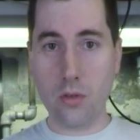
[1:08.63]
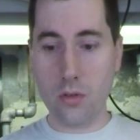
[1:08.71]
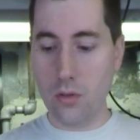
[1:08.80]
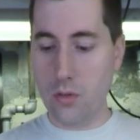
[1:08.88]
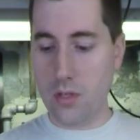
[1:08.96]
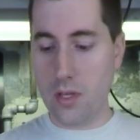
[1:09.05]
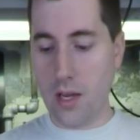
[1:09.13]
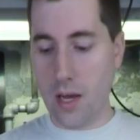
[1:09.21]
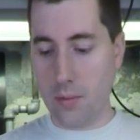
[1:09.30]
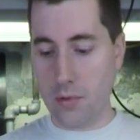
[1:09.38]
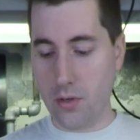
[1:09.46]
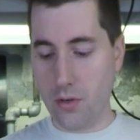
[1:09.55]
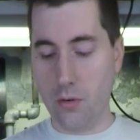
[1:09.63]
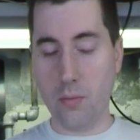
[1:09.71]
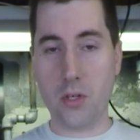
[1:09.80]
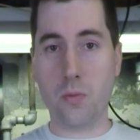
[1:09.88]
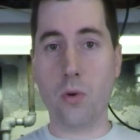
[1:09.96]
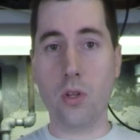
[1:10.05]
lose the adapter, you're
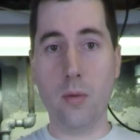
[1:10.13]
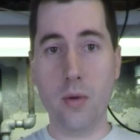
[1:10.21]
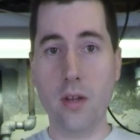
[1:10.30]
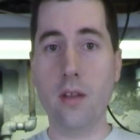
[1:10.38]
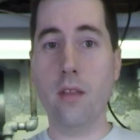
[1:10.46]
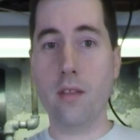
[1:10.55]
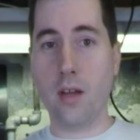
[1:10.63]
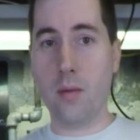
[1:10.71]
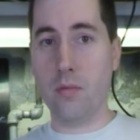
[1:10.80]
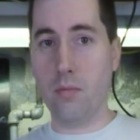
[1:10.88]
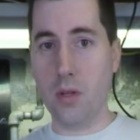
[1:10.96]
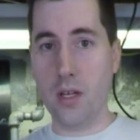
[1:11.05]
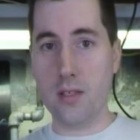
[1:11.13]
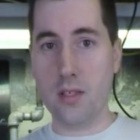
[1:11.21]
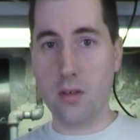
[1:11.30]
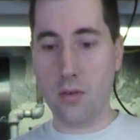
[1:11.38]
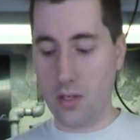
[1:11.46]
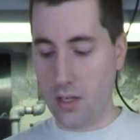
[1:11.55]
much more limited in the type of blades that
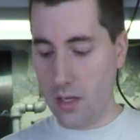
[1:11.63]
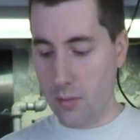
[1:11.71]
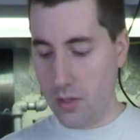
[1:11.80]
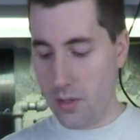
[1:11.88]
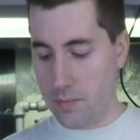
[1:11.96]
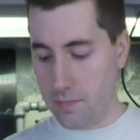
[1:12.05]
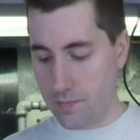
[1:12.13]
you can accommodate.